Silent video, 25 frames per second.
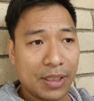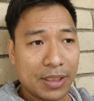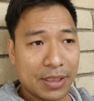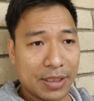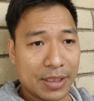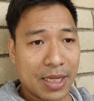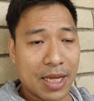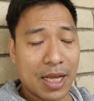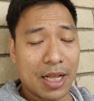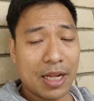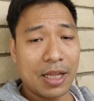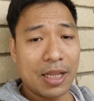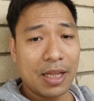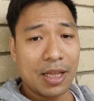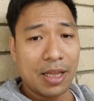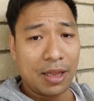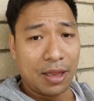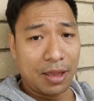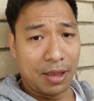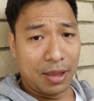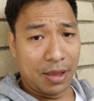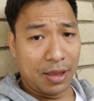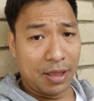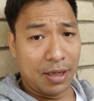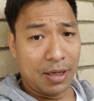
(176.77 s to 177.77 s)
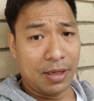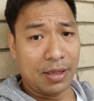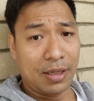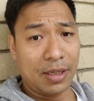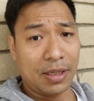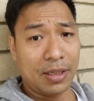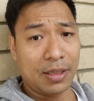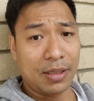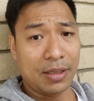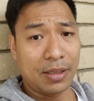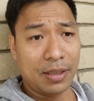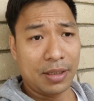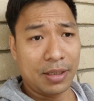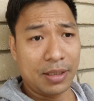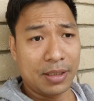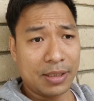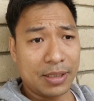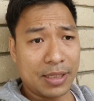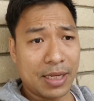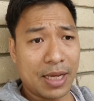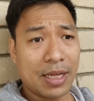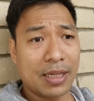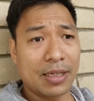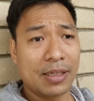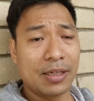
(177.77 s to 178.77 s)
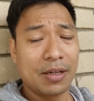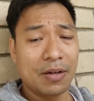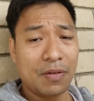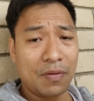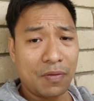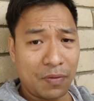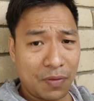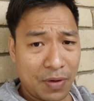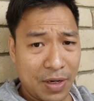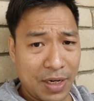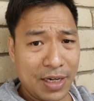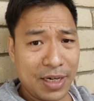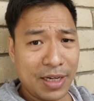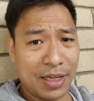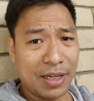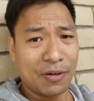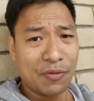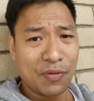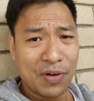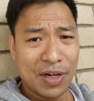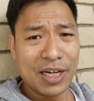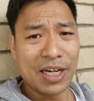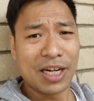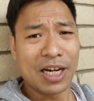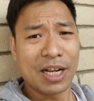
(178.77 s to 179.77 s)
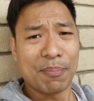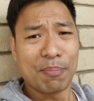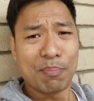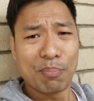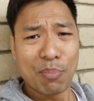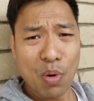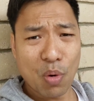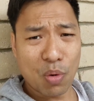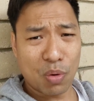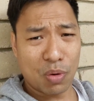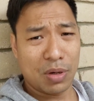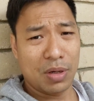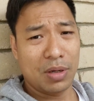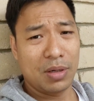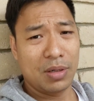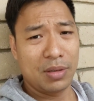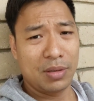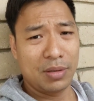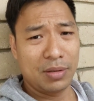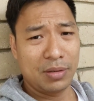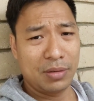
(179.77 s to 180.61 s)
is that learning, is that reading the book,